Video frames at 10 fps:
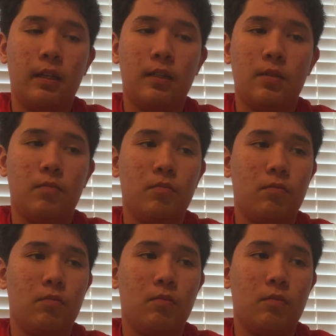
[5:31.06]
It's
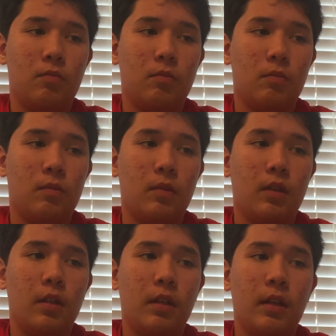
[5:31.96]

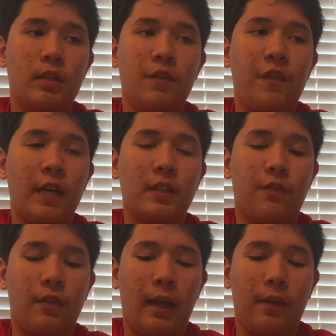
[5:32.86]
a fact
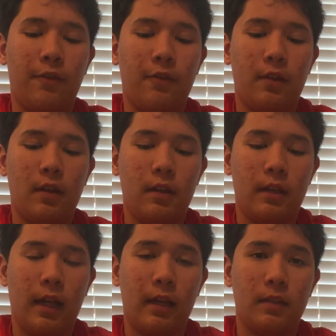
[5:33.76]
of life
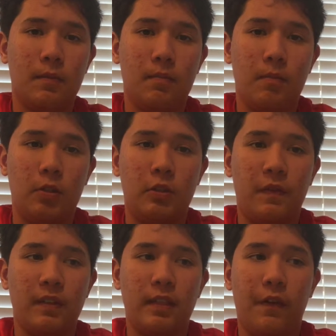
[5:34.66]
that most
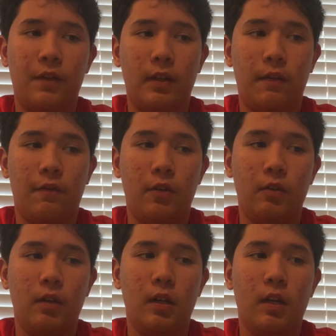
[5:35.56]
of us have to live
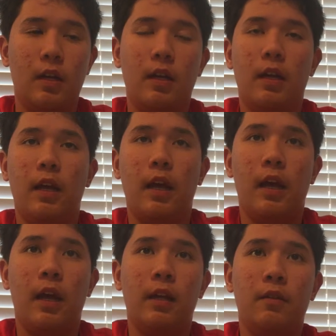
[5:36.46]
through.
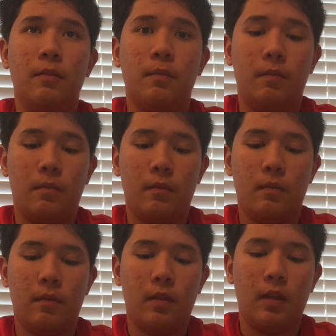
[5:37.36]
And
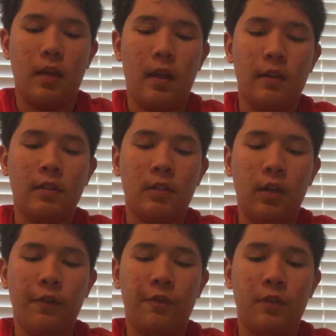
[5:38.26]

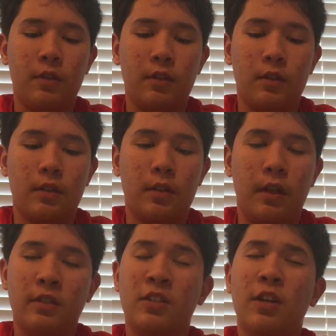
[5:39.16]

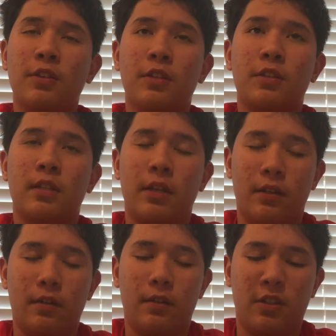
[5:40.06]
Siddhartha
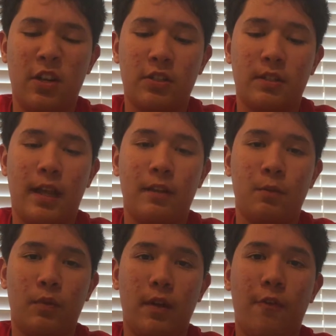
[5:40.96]
suggests
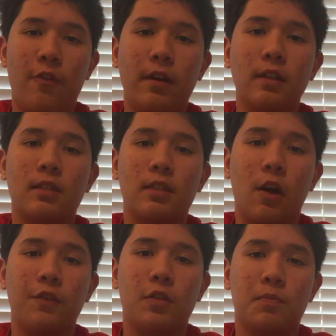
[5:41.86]
that if we can
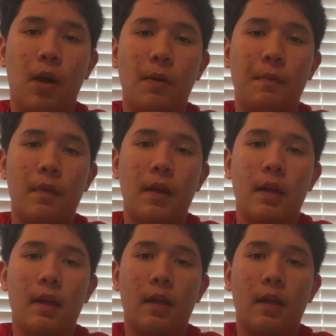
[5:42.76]
solve this problem